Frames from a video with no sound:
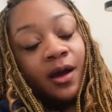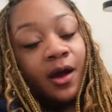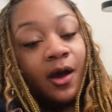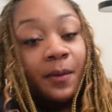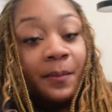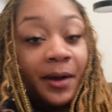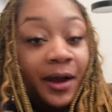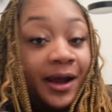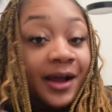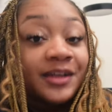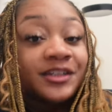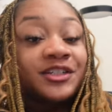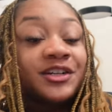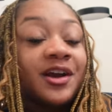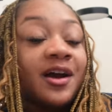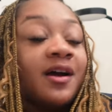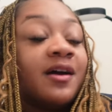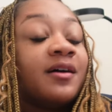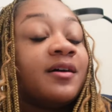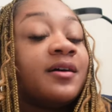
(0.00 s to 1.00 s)
Oh my gosh,
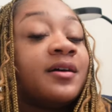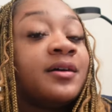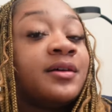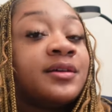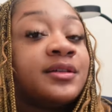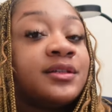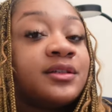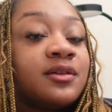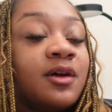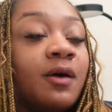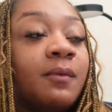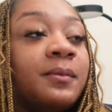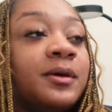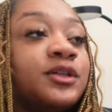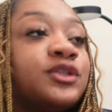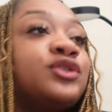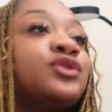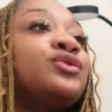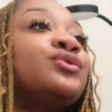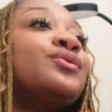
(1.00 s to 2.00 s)
y'all, so
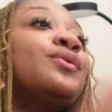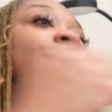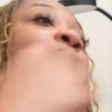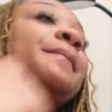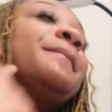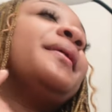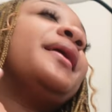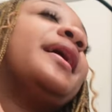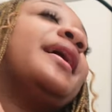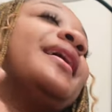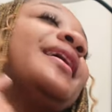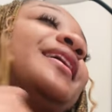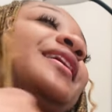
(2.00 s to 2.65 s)
much to unpack